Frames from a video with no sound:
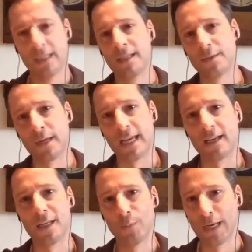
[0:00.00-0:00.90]
So again,
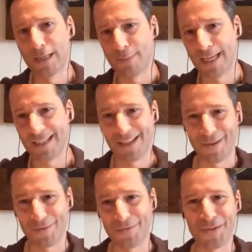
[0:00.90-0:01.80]
it will eliminate a
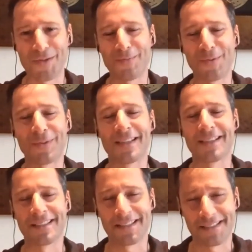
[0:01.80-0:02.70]
lot of friction on both
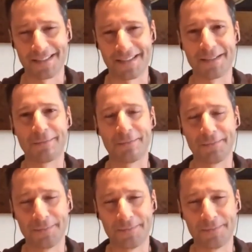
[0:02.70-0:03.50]
ends. Yeah.